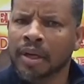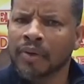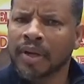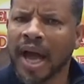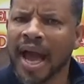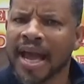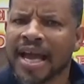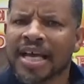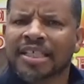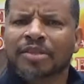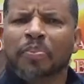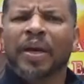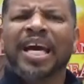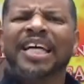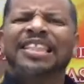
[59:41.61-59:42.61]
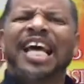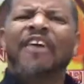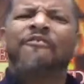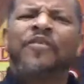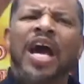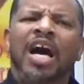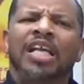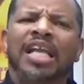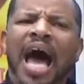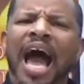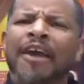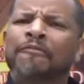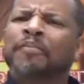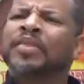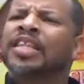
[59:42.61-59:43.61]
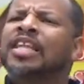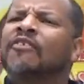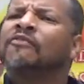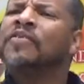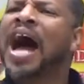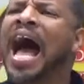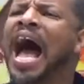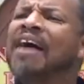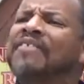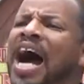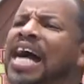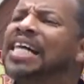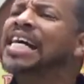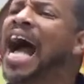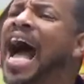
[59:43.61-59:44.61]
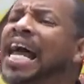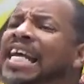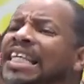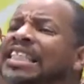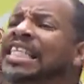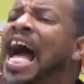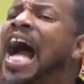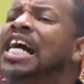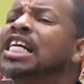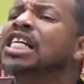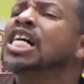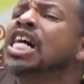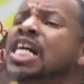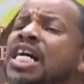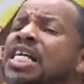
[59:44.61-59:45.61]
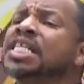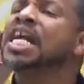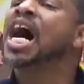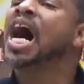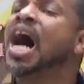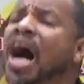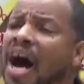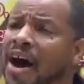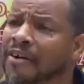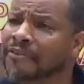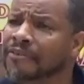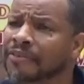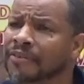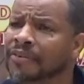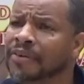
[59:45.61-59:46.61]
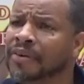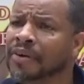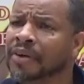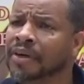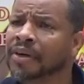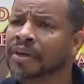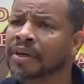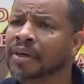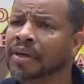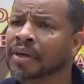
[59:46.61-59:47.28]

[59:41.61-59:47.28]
Okay? Because they felt like the five I got is not good enough. Yeah.